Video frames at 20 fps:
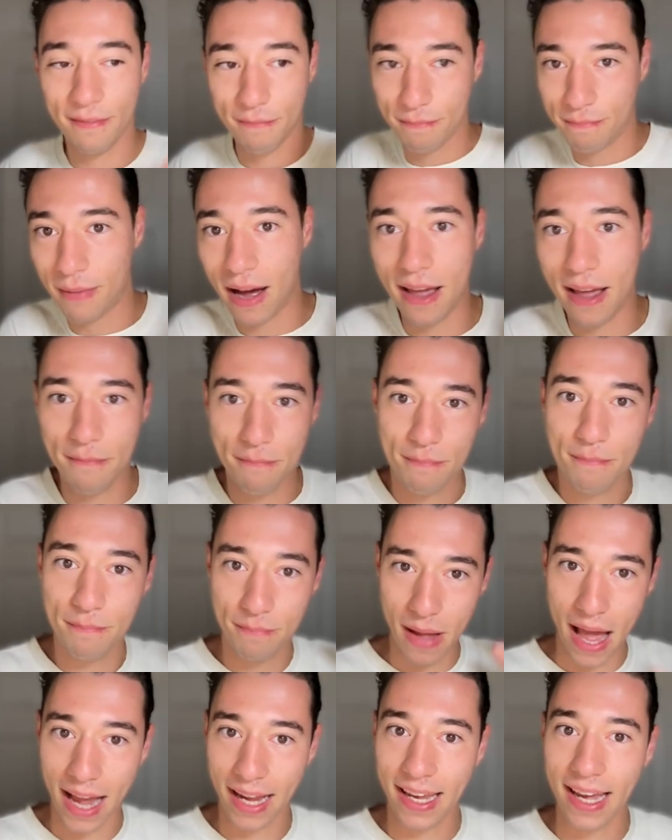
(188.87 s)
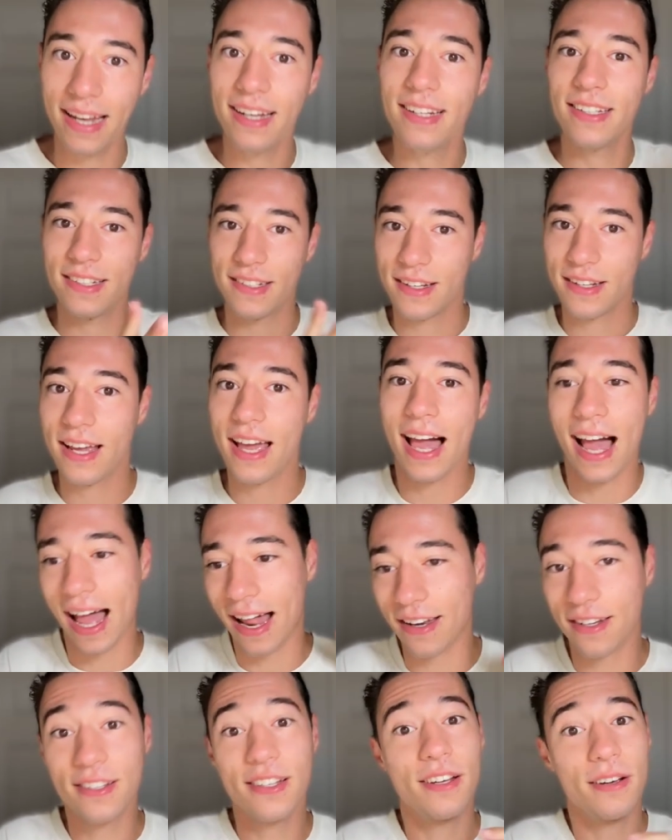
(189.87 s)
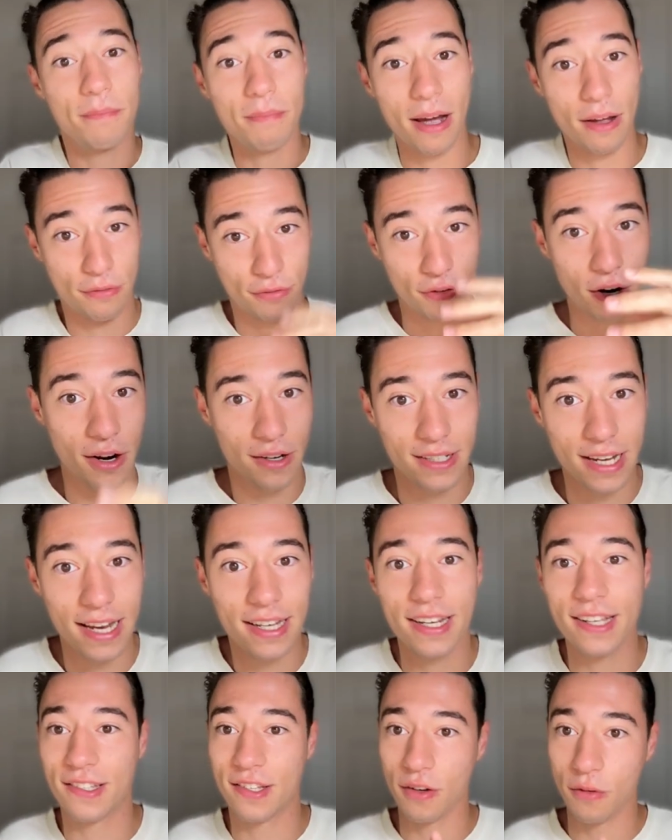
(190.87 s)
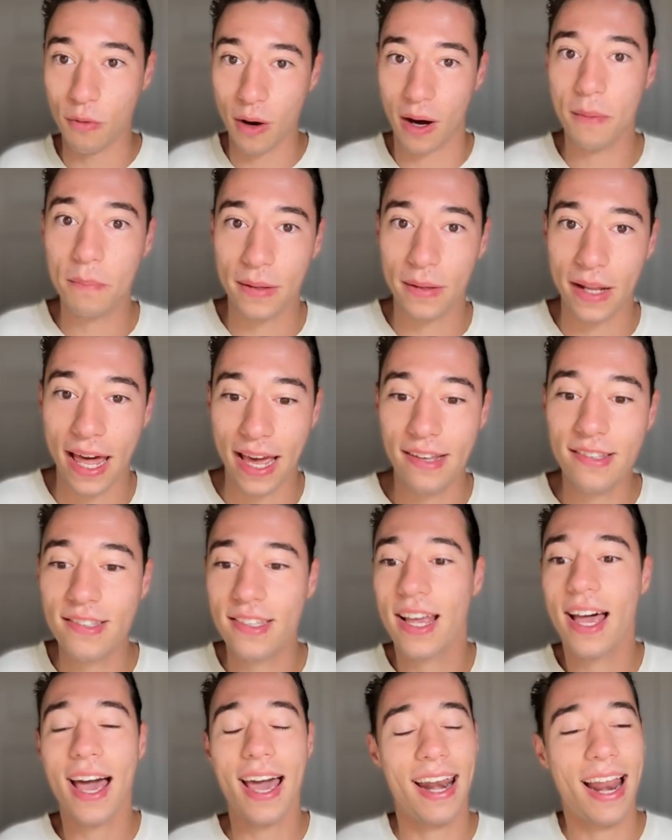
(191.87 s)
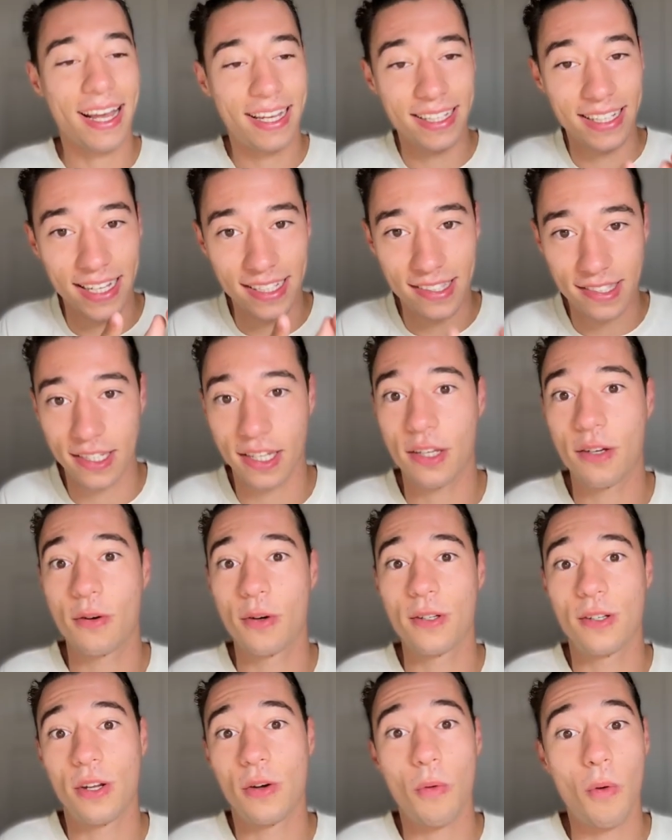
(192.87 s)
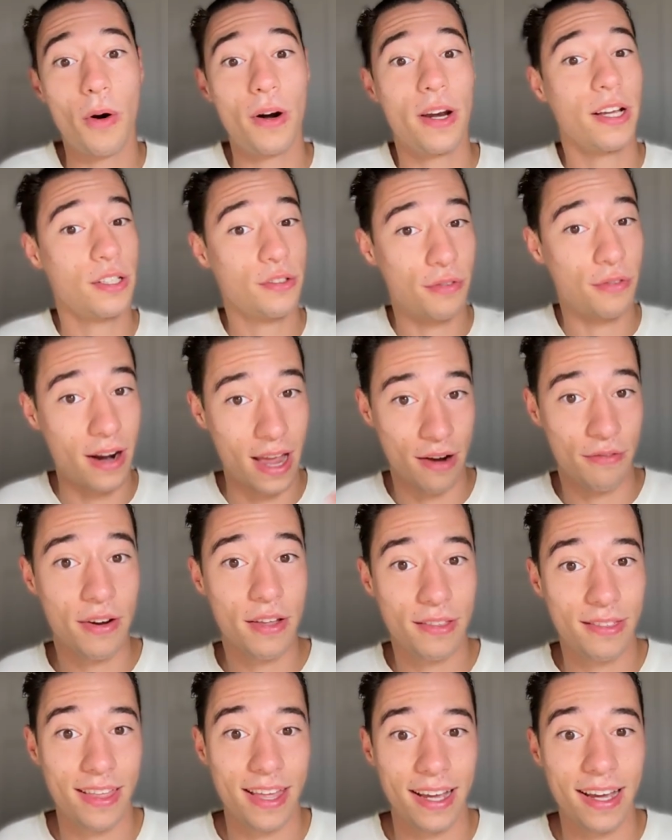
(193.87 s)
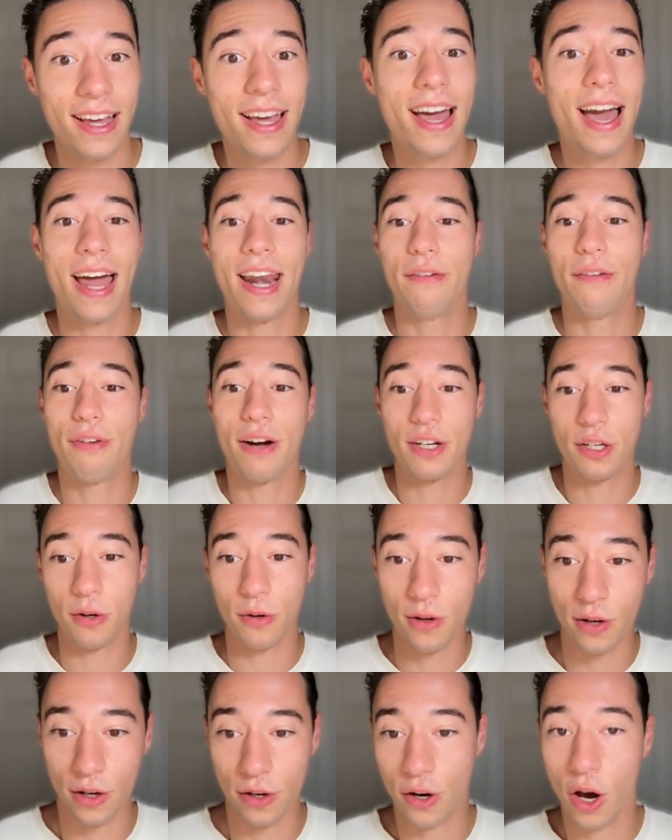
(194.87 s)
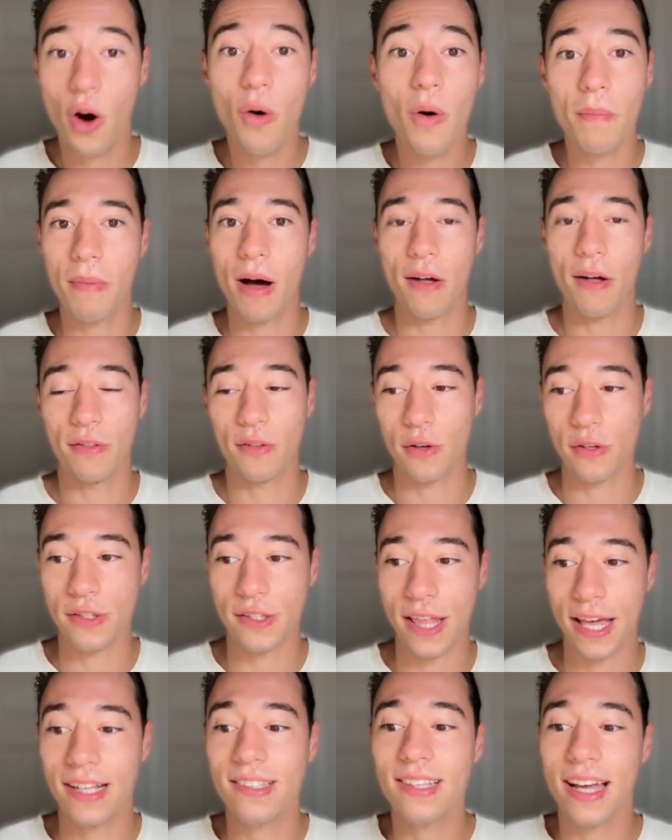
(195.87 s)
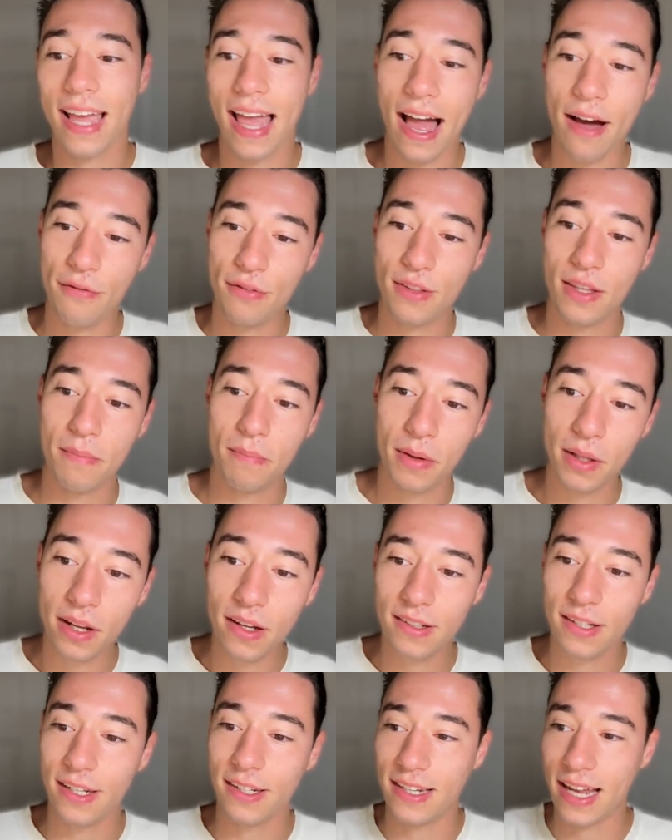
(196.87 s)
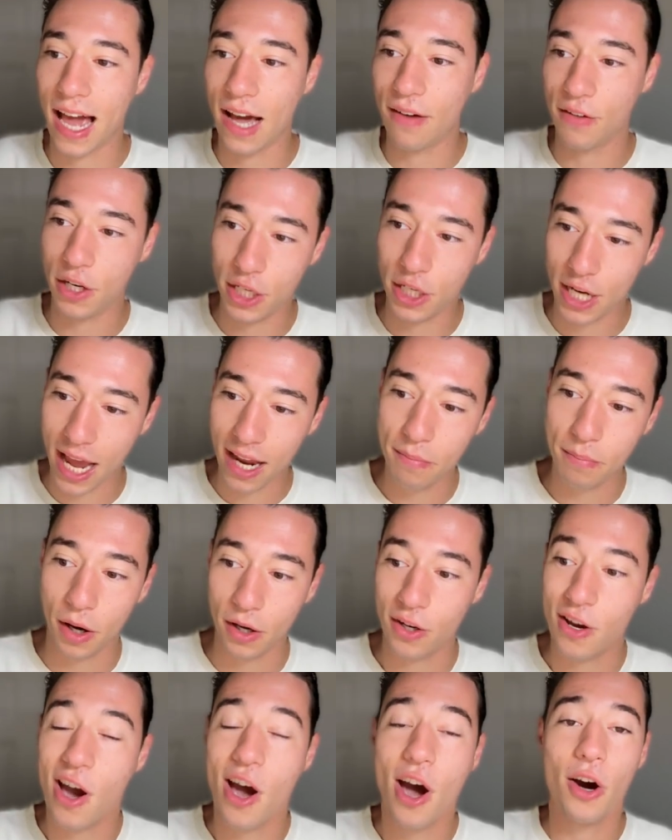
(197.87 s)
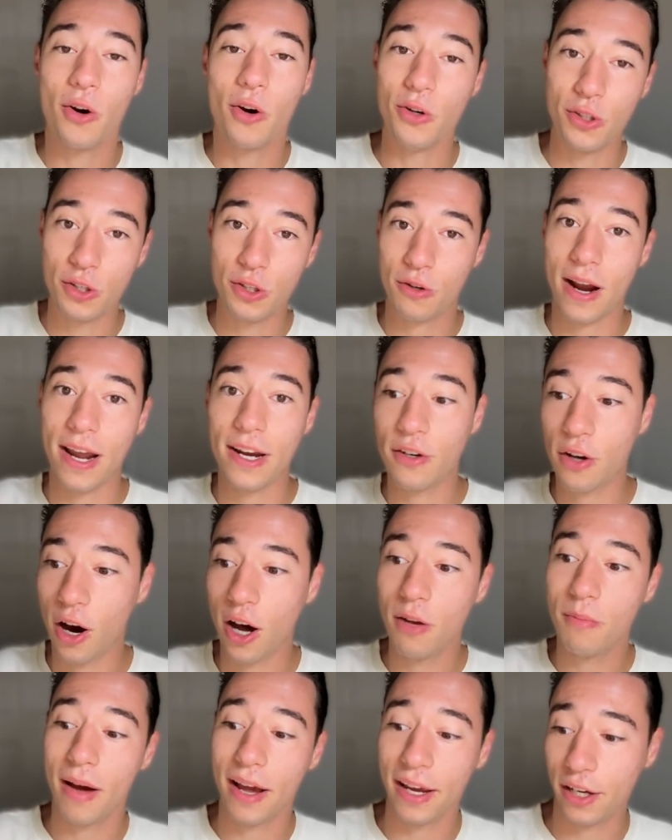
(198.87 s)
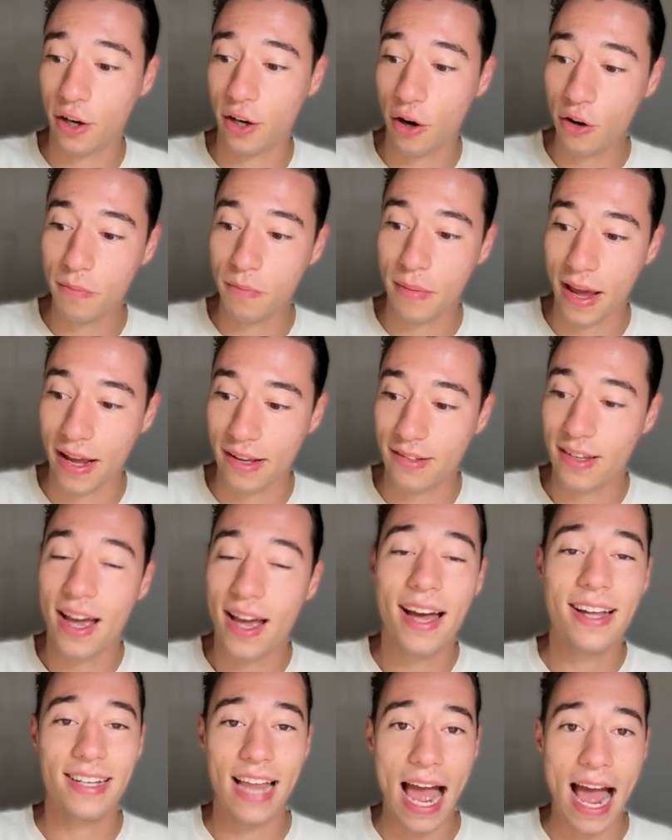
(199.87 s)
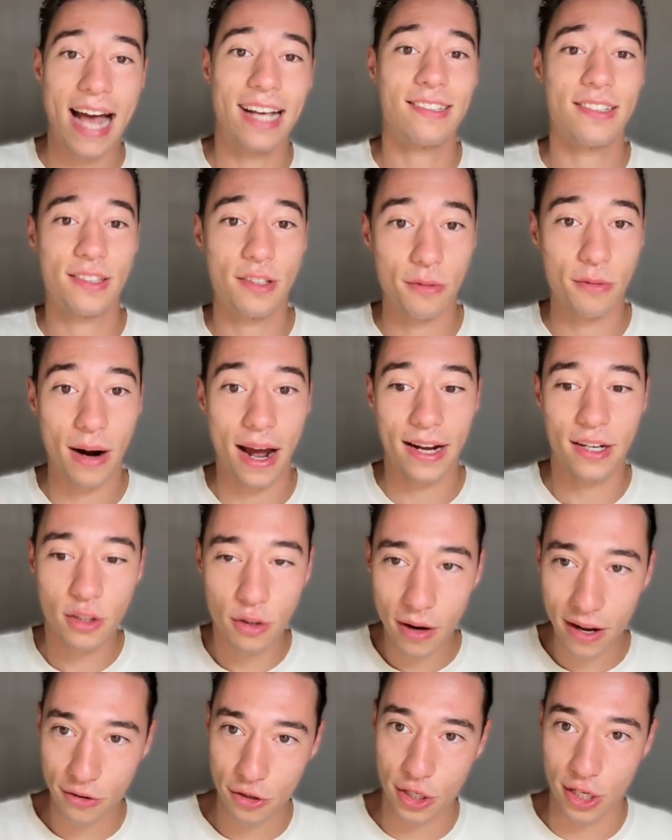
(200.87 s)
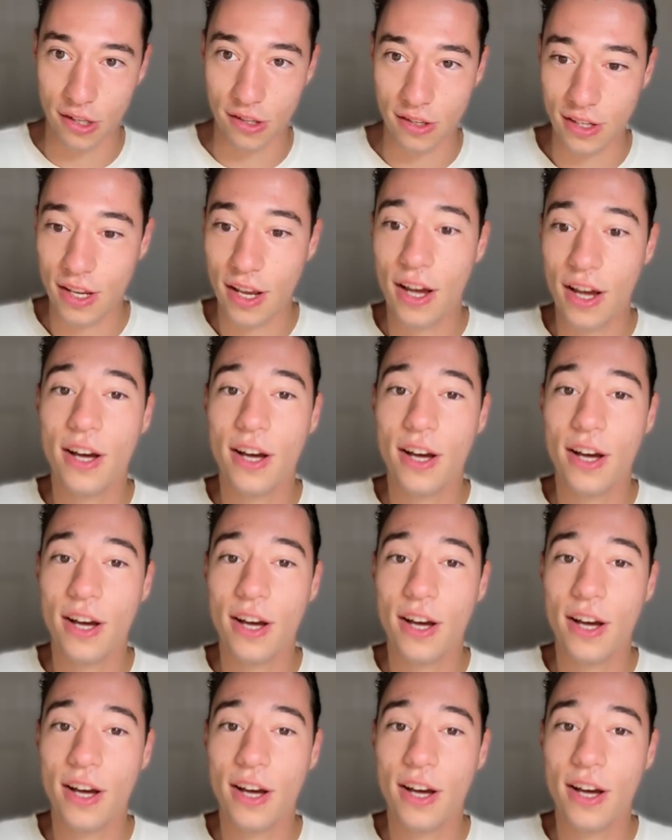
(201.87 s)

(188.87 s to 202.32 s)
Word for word: my backend and my front end is in one place and I can get security warnings for everything. And if I don't know about those things, I have the ability to have a chatbot who's trained on my code base to ask the right questions.